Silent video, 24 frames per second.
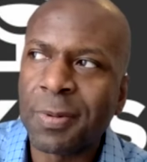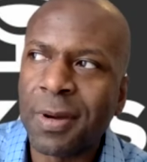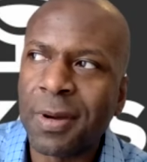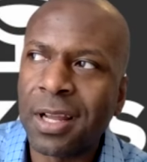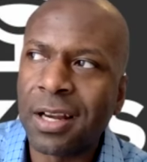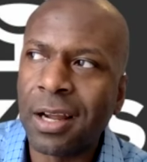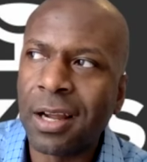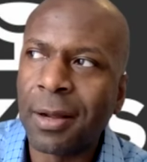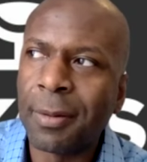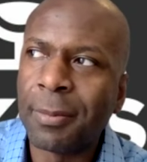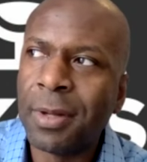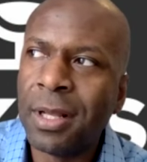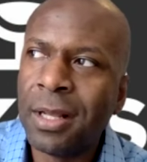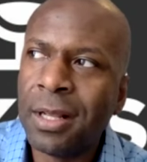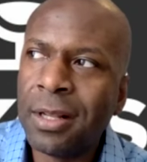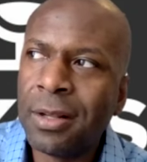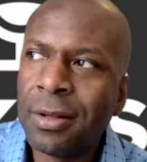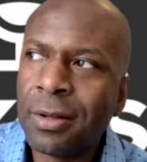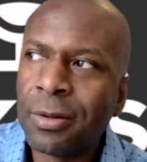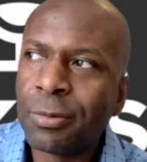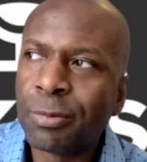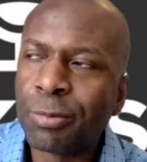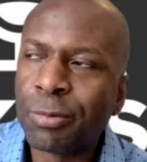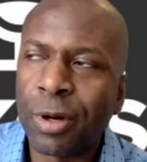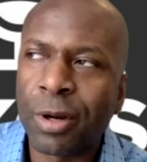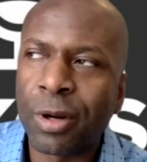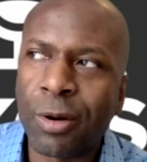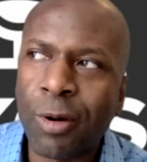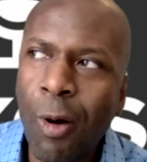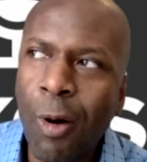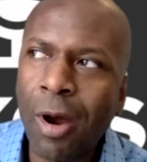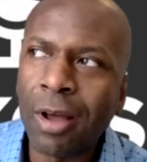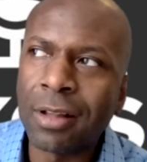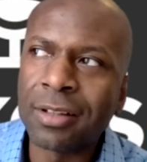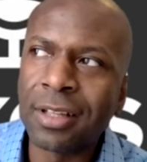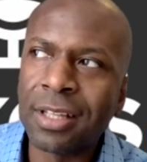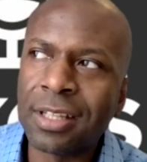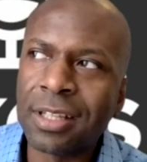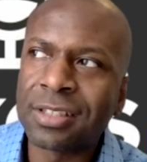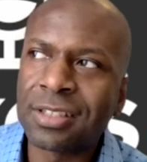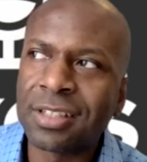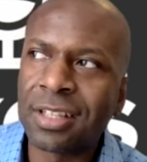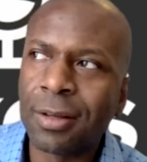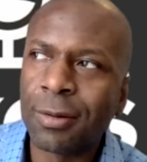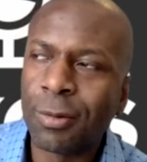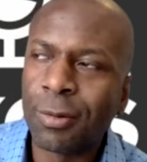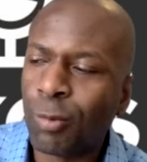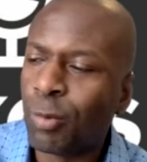But
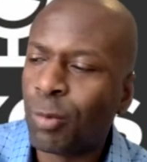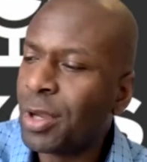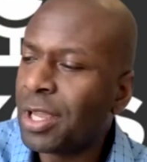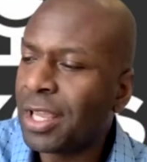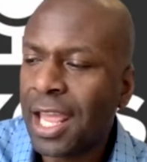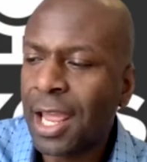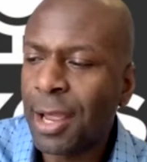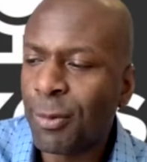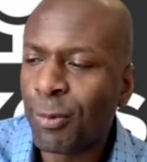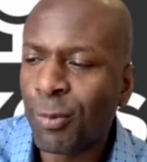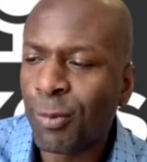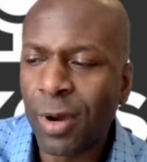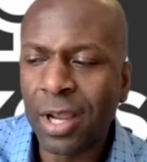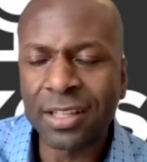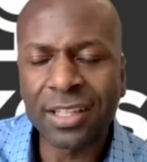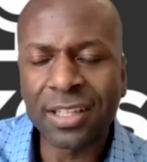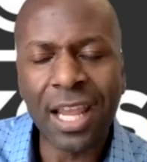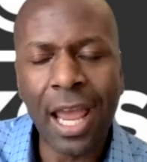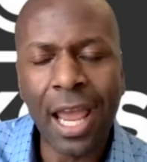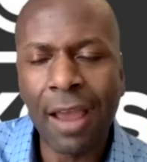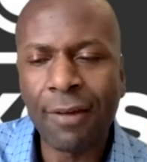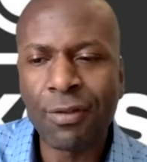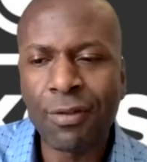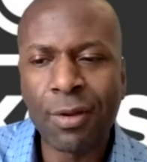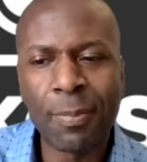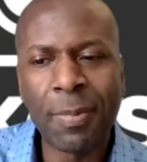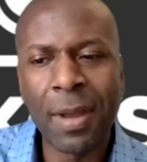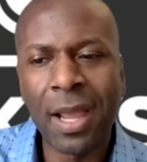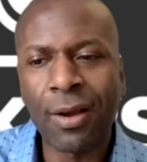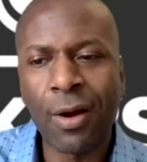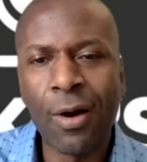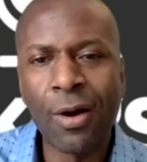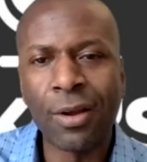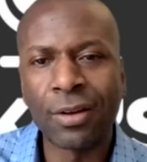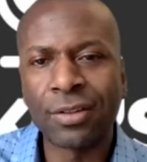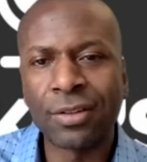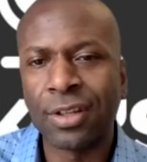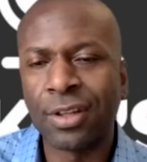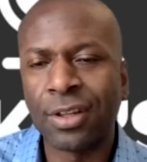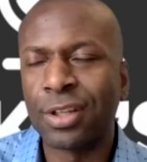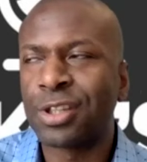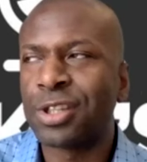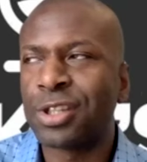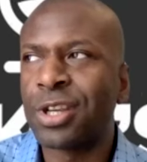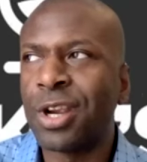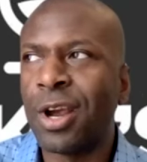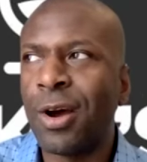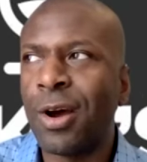regardless, we can't wait to have you back onto
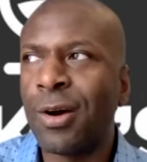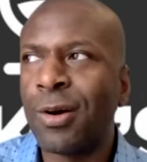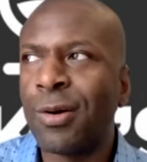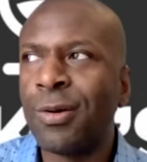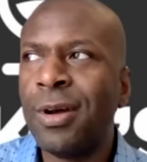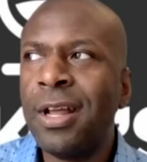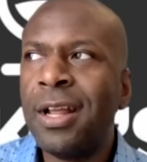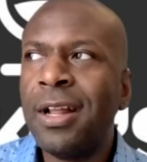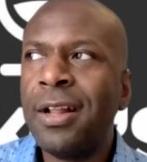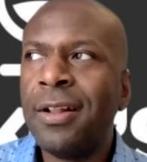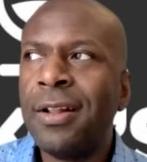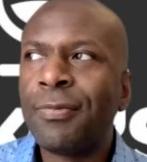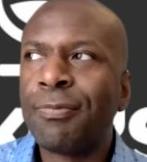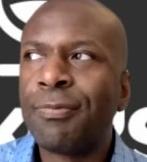the show.